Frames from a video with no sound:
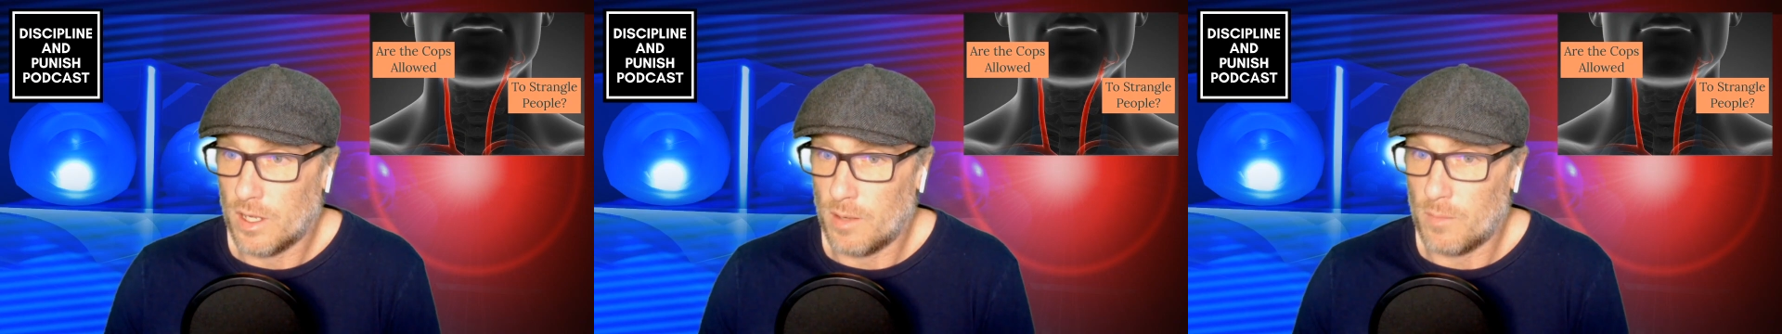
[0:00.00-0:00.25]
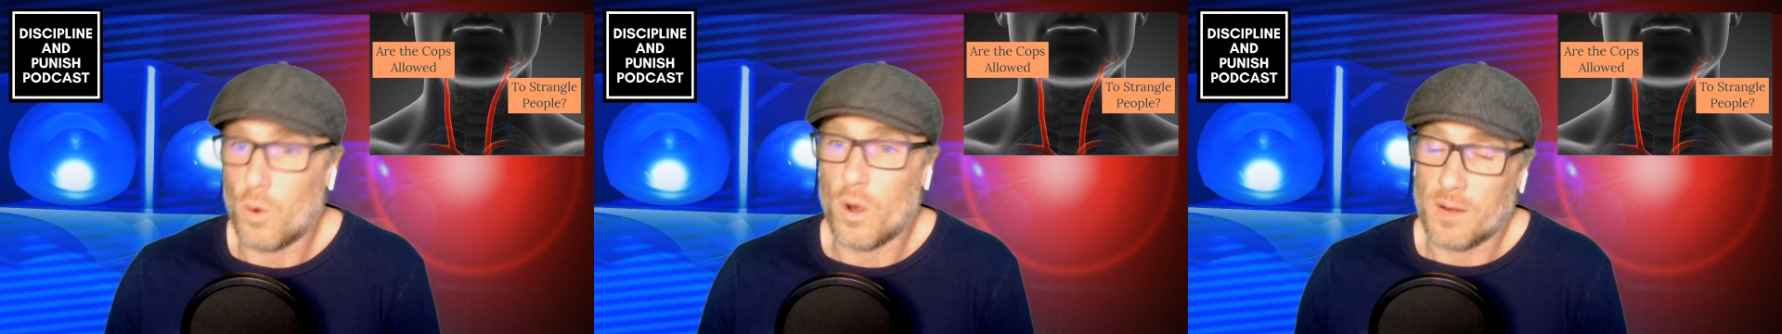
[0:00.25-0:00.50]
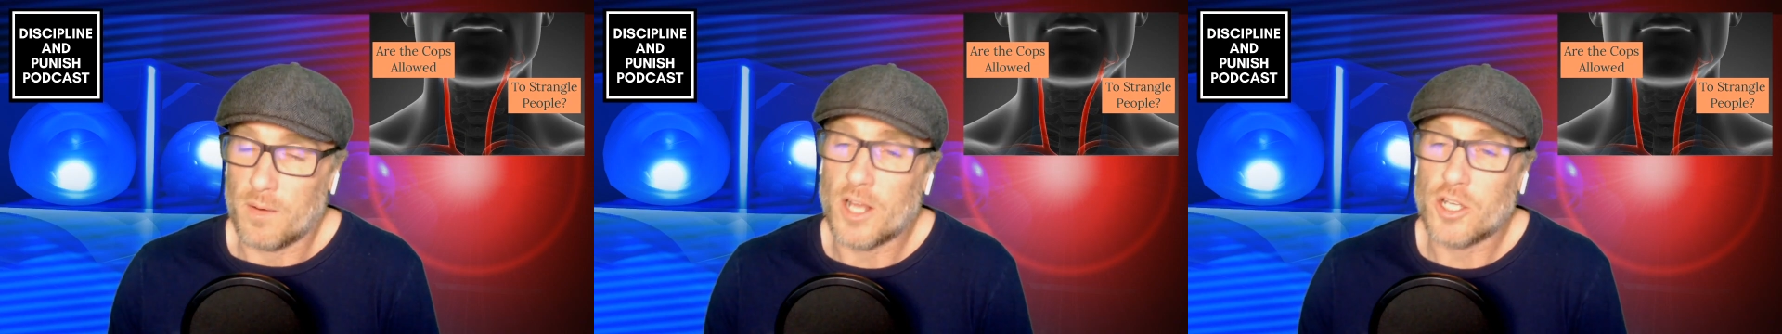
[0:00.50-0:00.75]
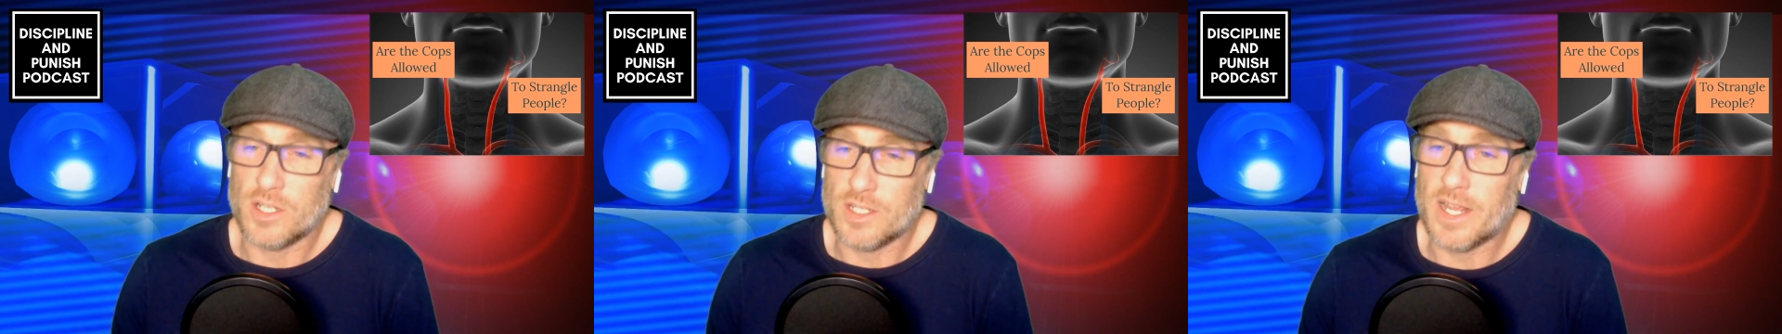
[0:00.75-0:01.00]
Or I
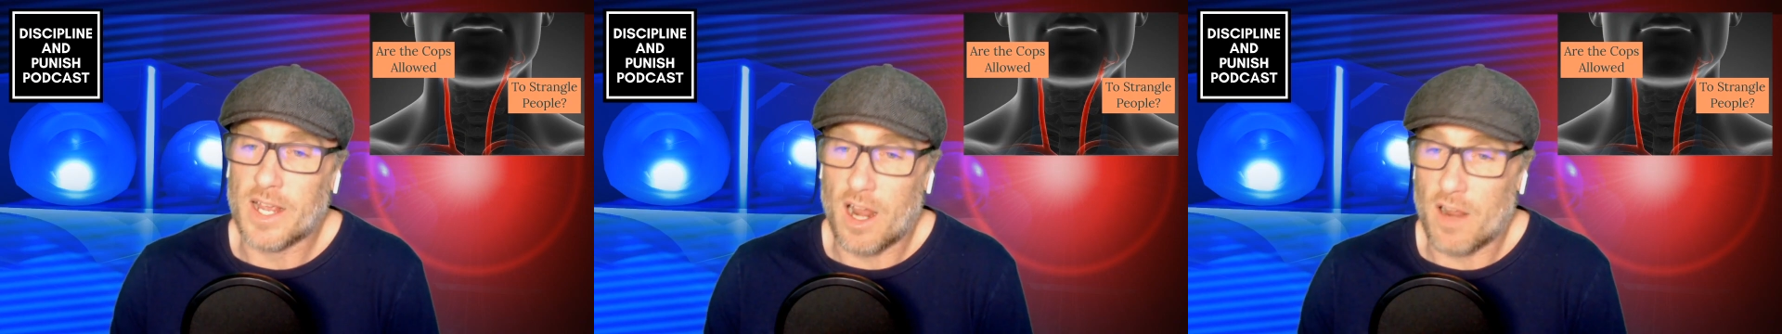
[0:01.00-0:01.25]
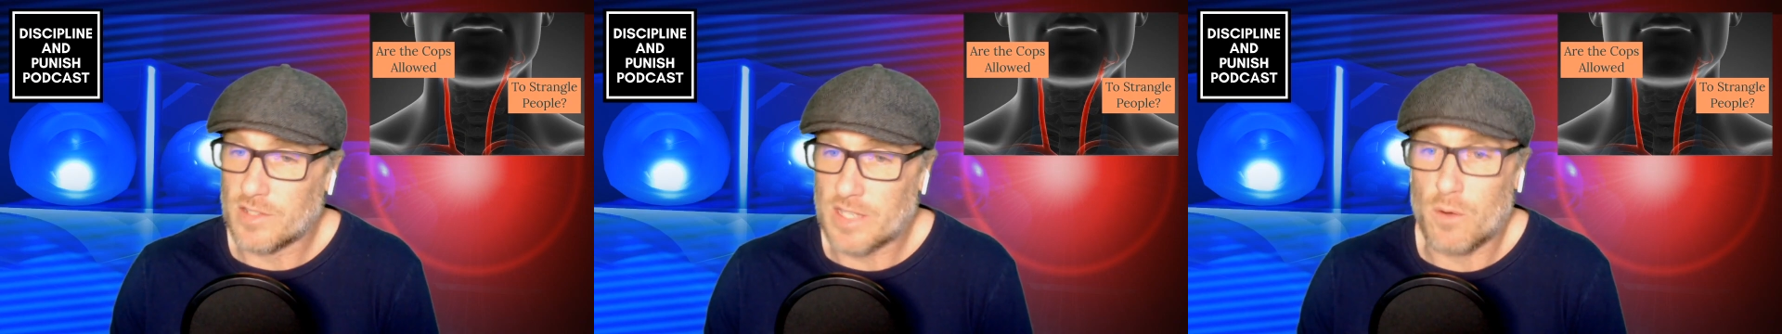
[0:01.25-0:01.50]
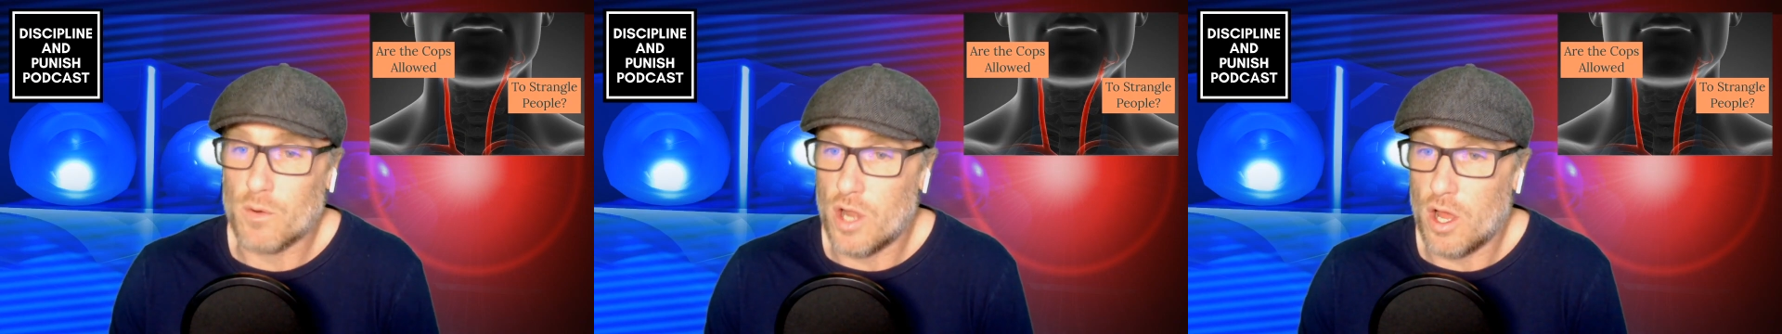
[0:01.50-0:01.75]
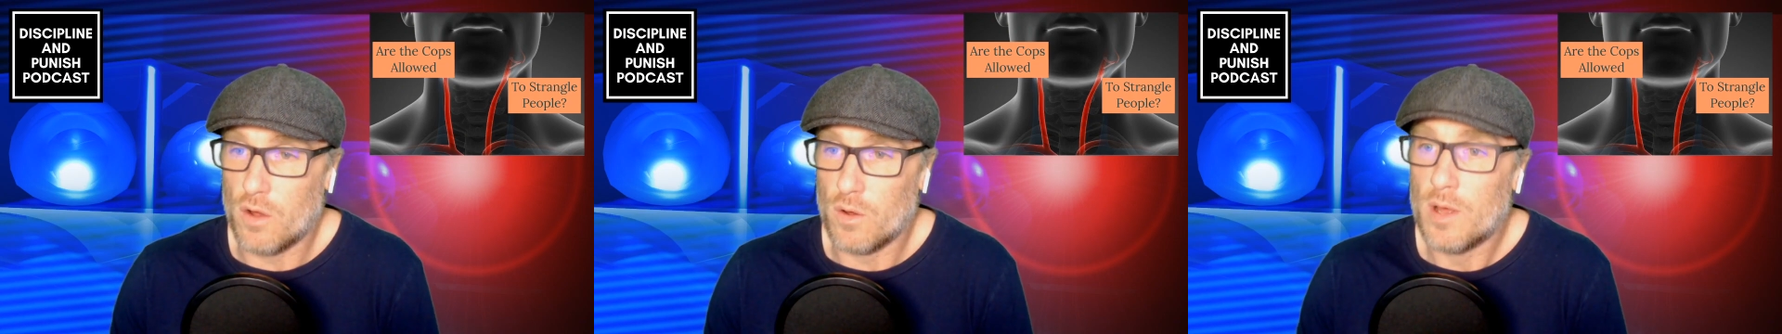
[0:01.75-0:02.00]
shouldn't say cut off because I don't
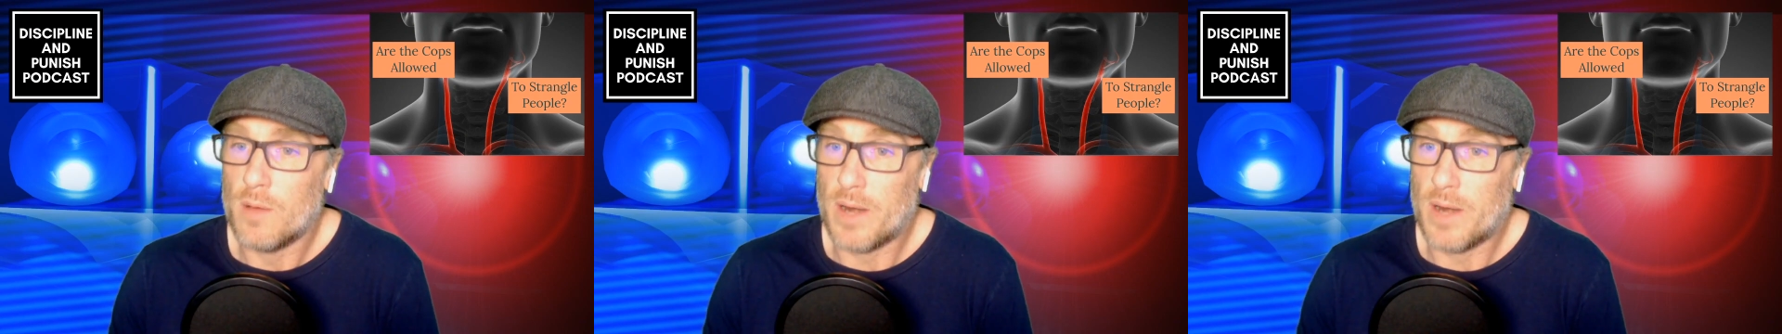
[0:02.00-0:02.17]
know,